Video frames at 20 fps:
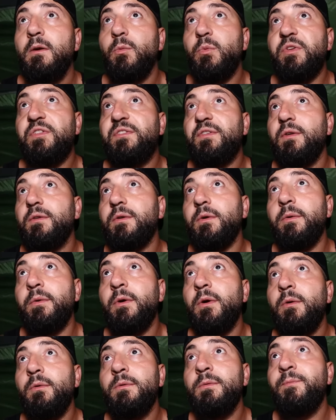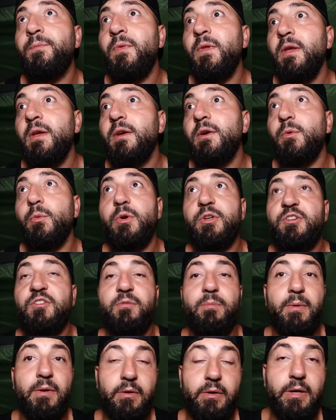We still don't know which
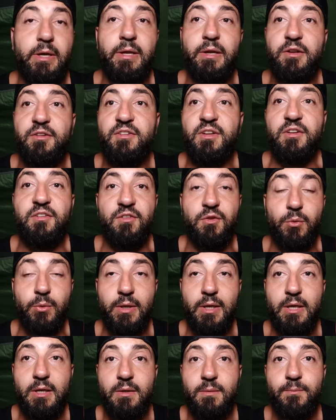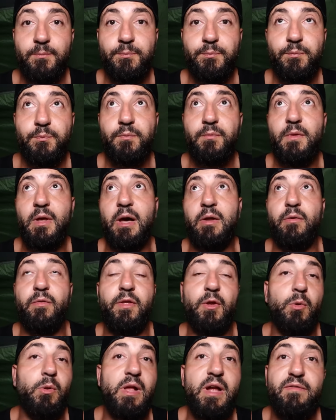spirit it is that's doing it. I don't
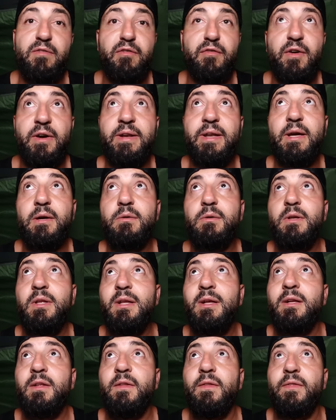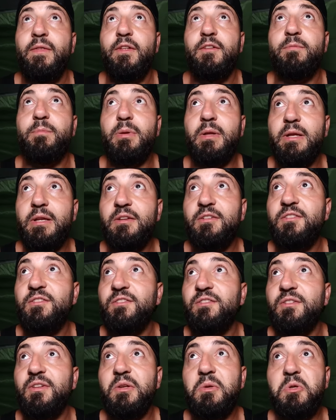think we'll ever find out. This
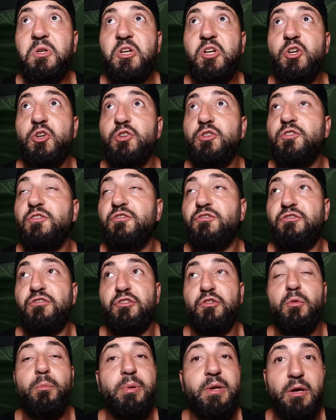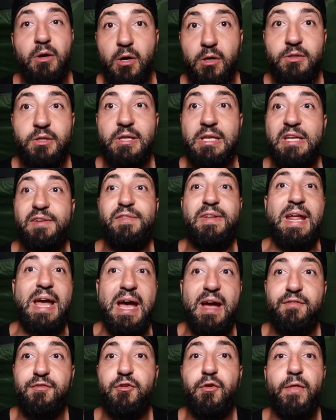place could still be haunted even
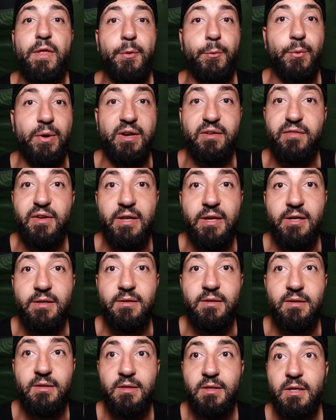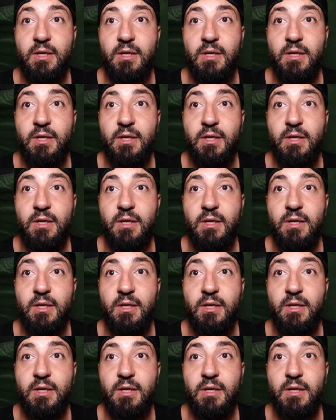after they renovate it.